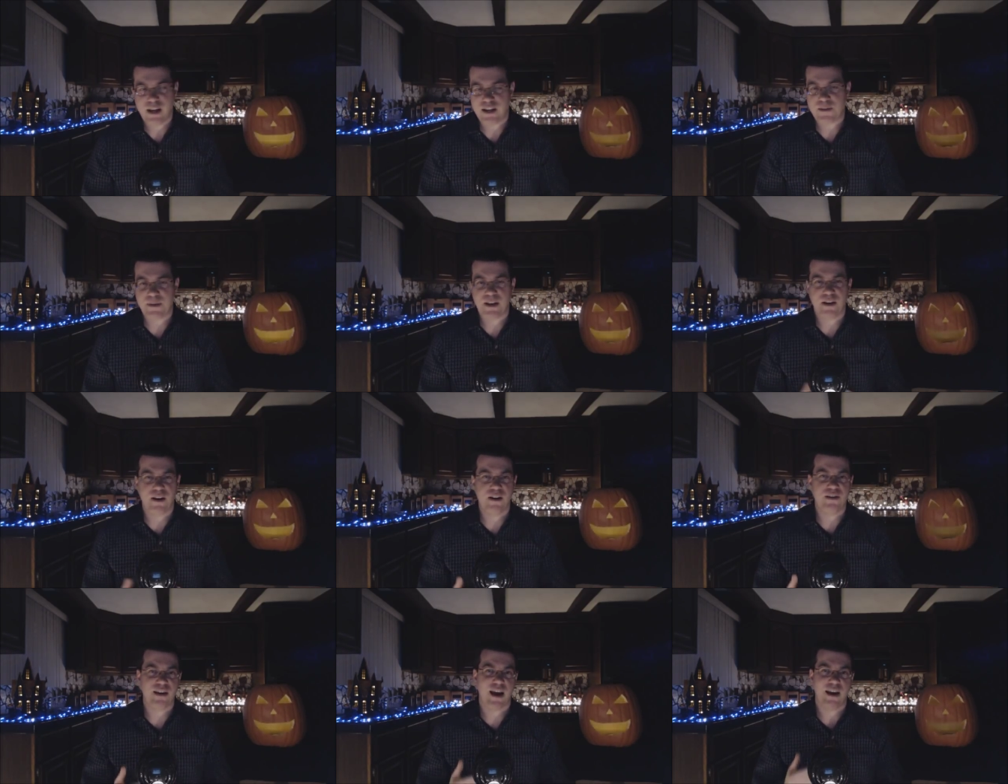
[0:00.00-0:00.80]
You know, and that's
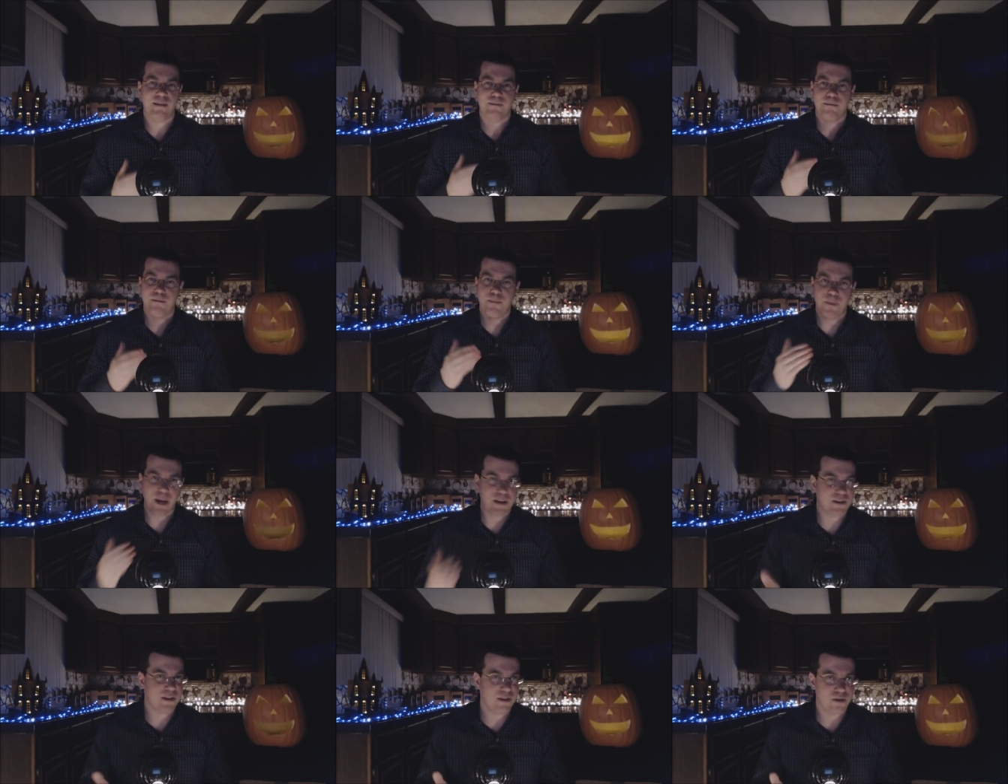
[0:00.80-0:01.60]
because I'm
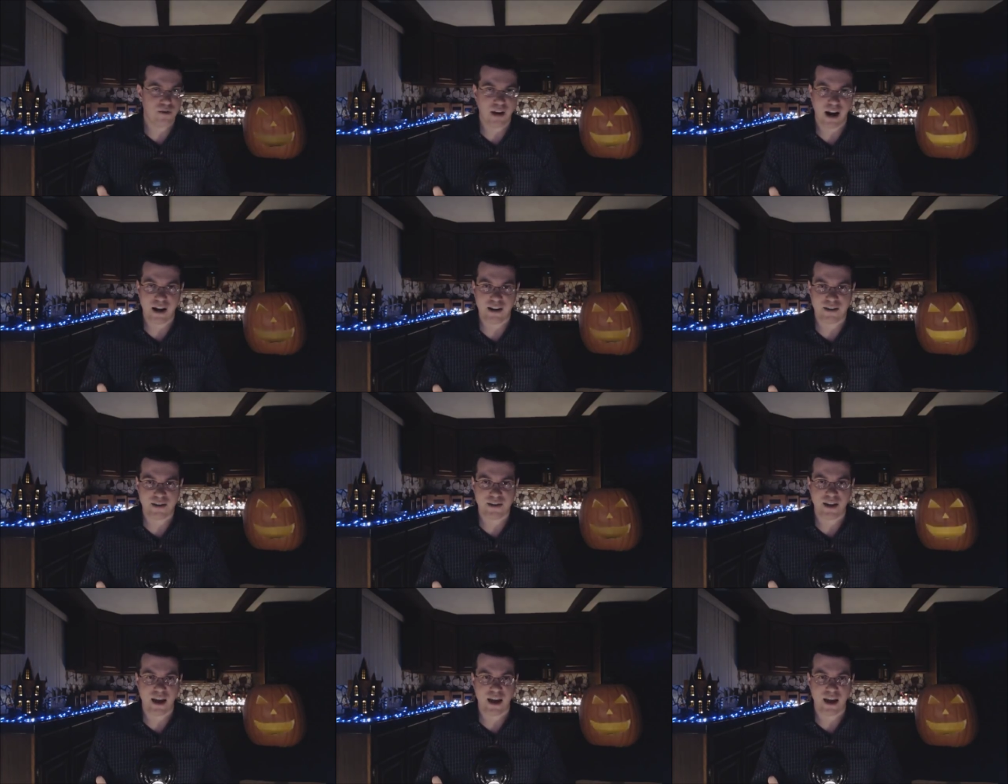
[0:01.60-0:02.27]
based in the United